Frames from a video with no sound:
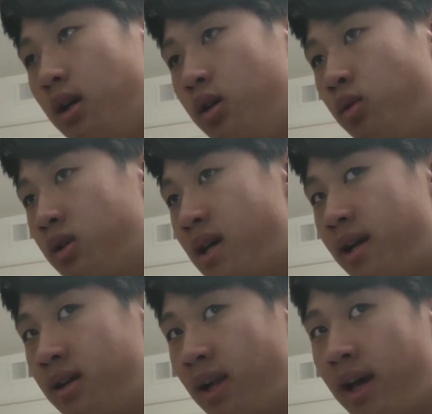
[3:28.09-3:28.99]
you will
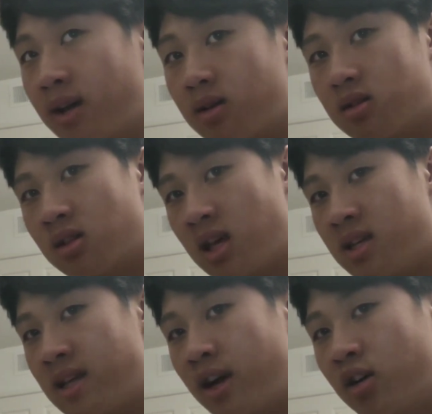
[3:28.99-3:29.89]
tend to like
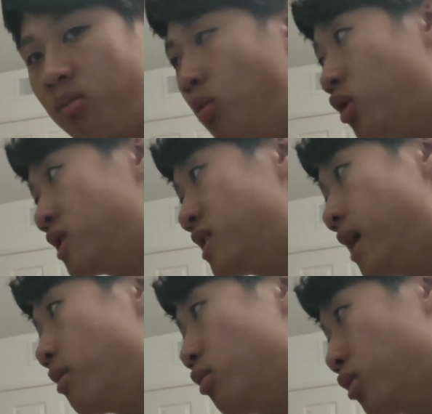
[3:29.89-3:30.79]
things that are more
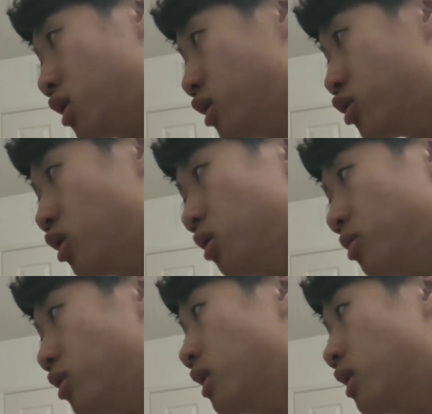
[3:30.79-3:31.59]
stable, more controllable.